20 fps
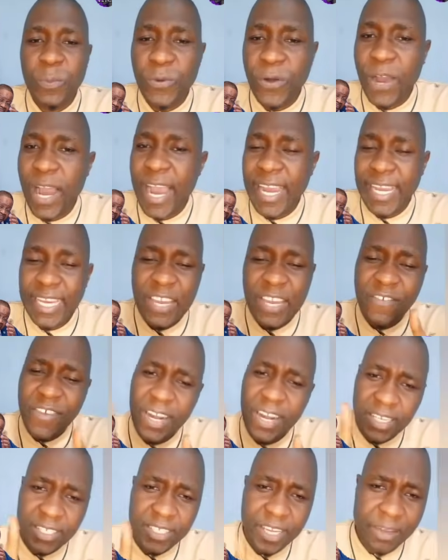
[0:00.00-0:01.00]
are given
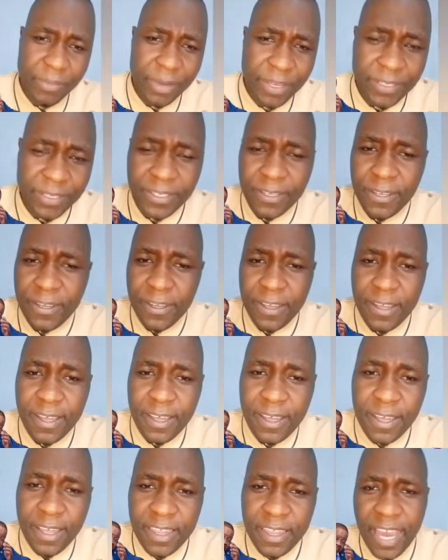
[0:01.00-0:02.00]
assignment,
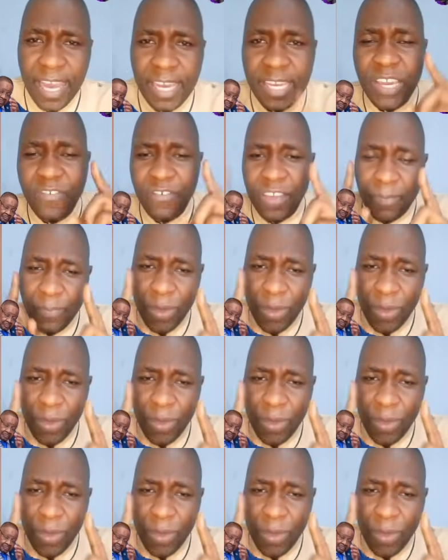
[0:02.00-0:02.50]
they are given